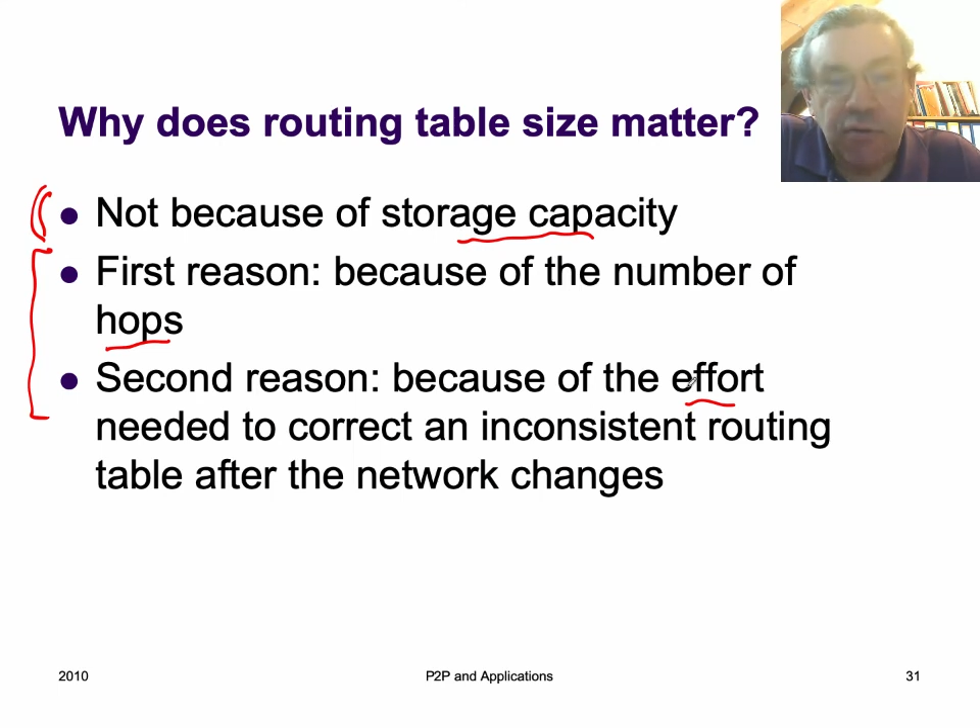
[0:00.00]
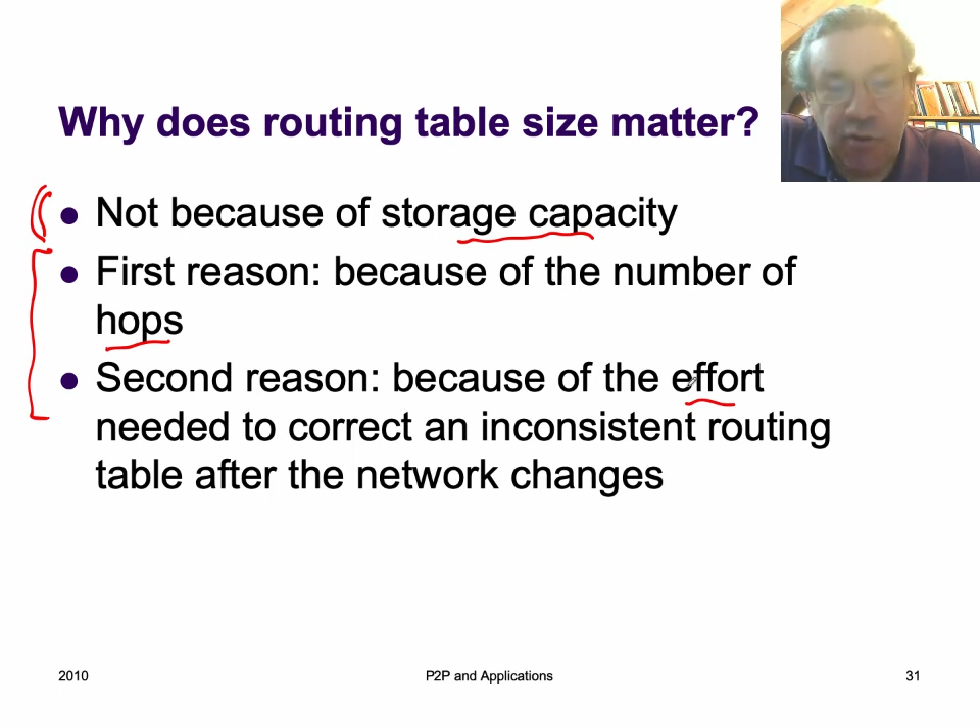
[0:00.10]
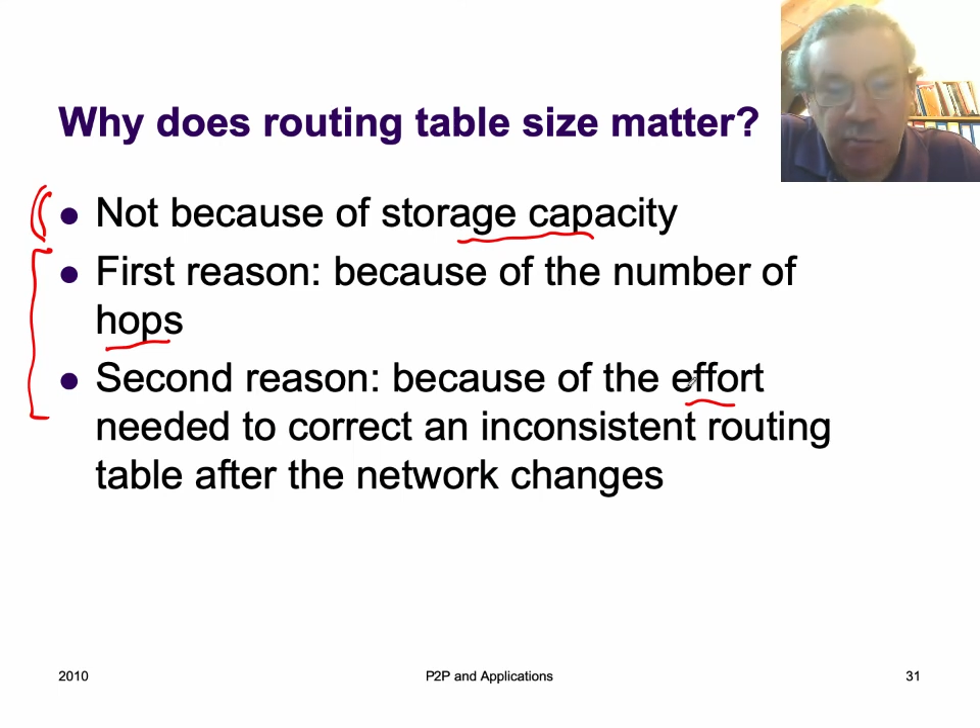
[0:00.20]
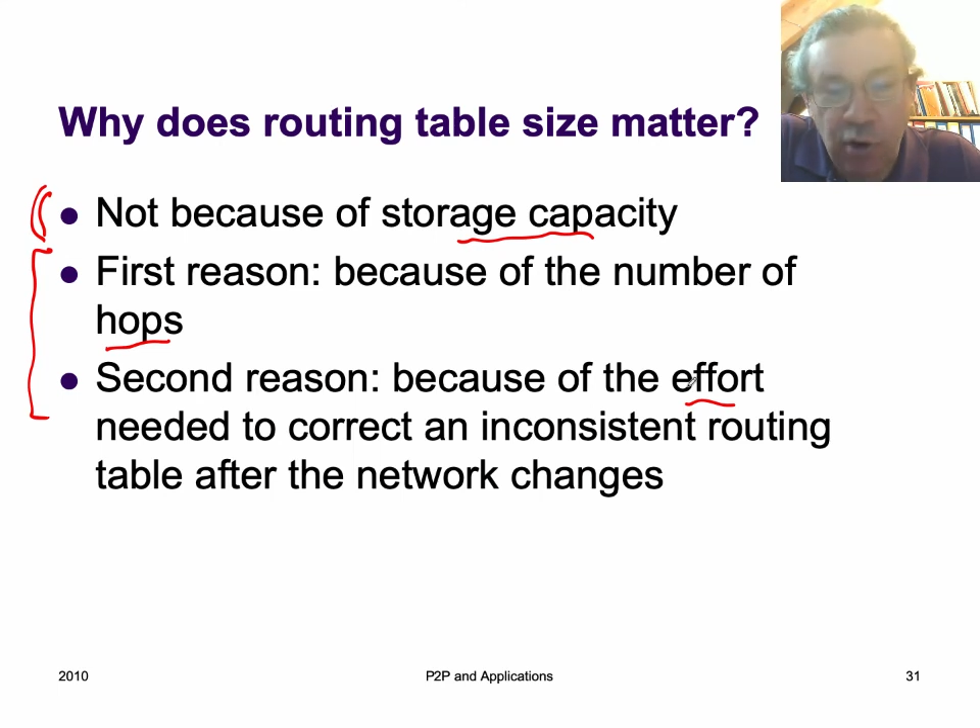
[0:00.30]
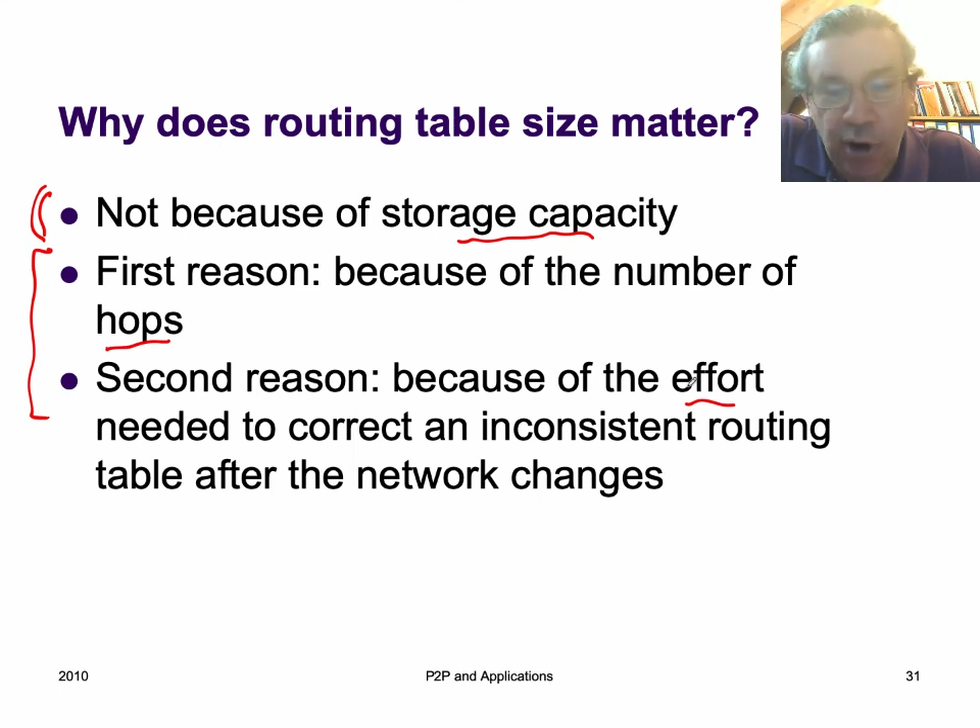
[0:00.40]

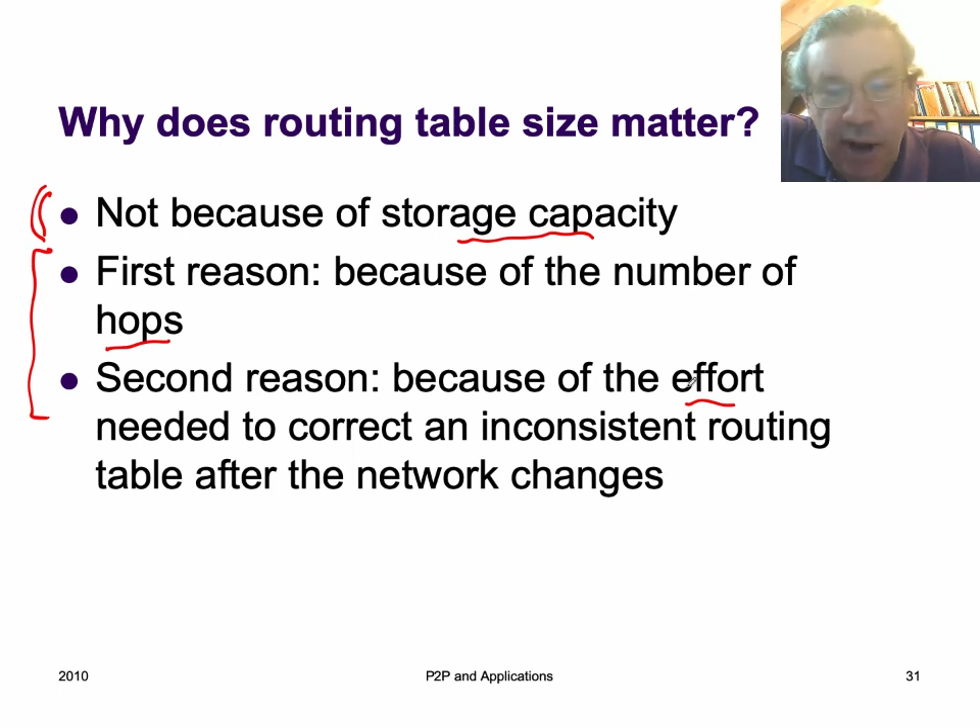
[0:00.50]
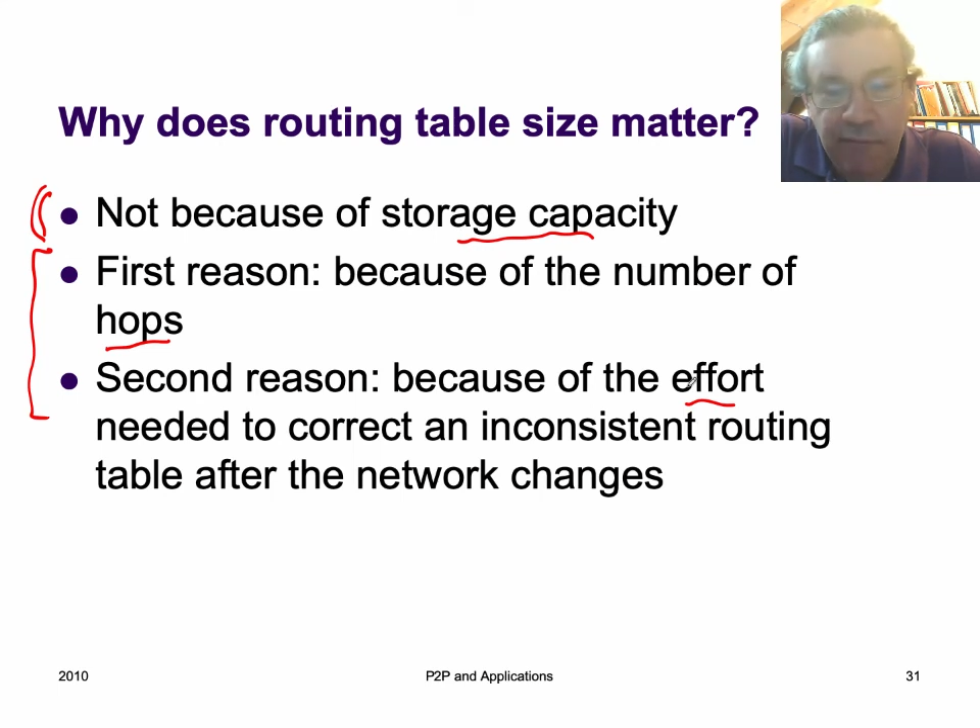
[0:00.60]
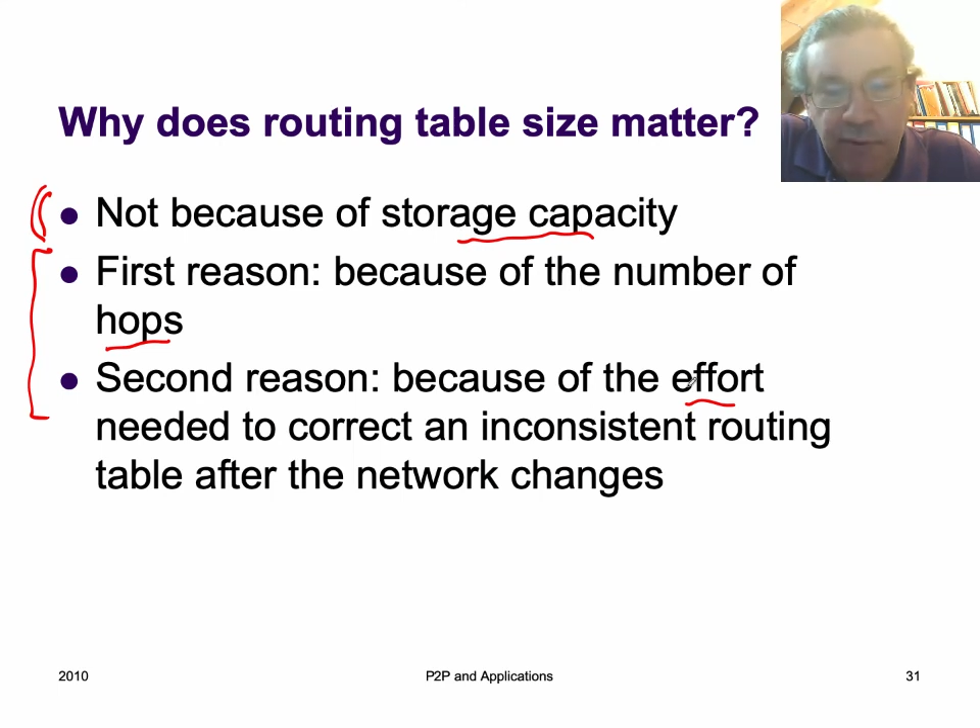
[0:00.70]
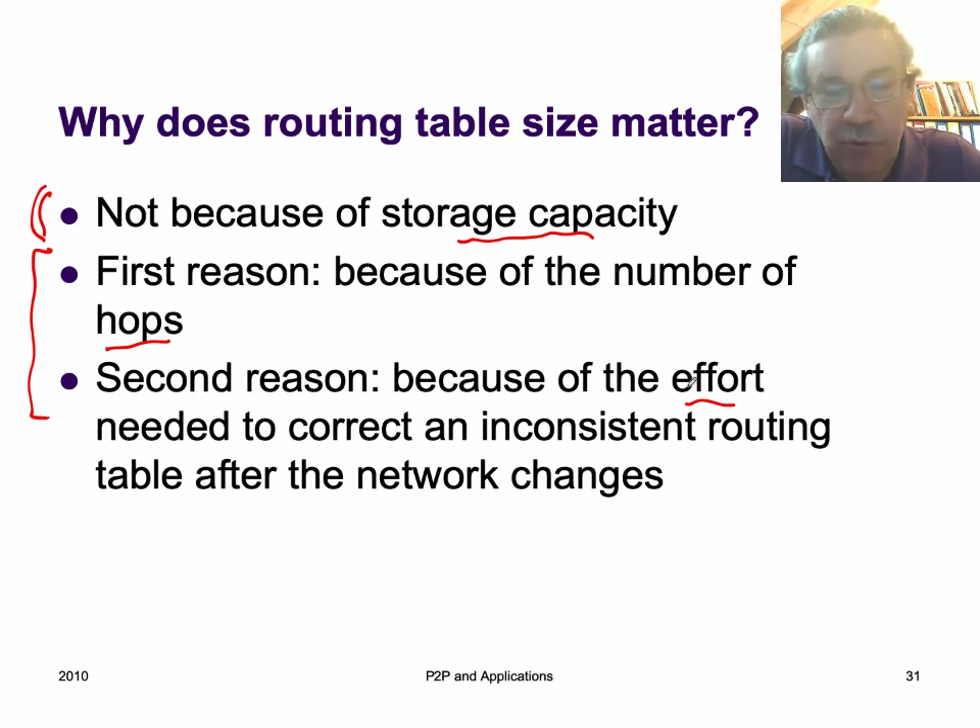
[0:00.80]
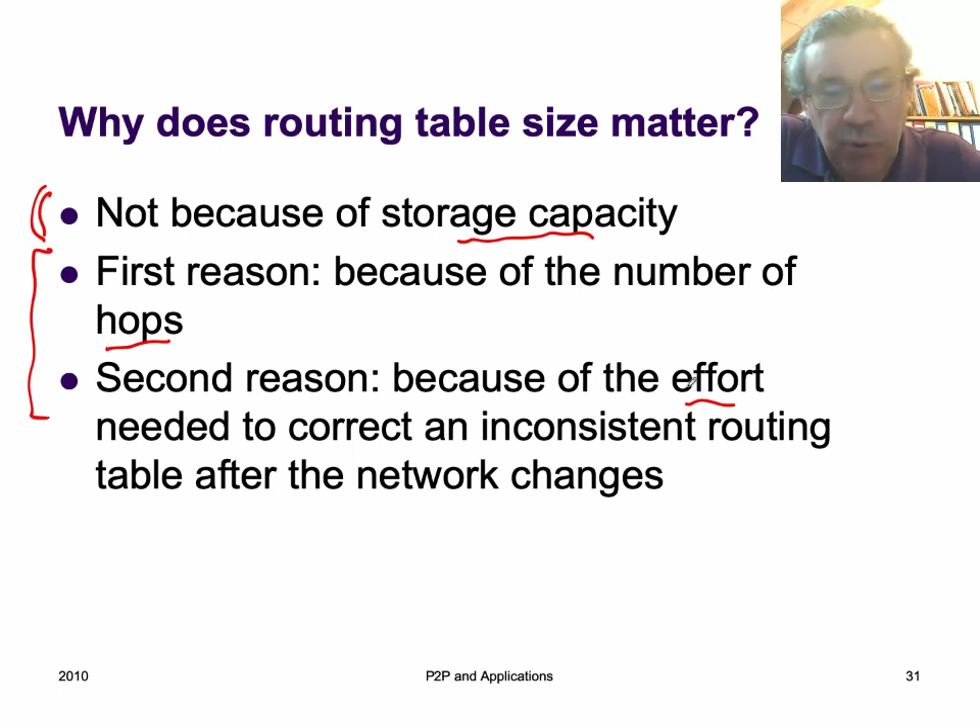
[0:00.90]
the more effort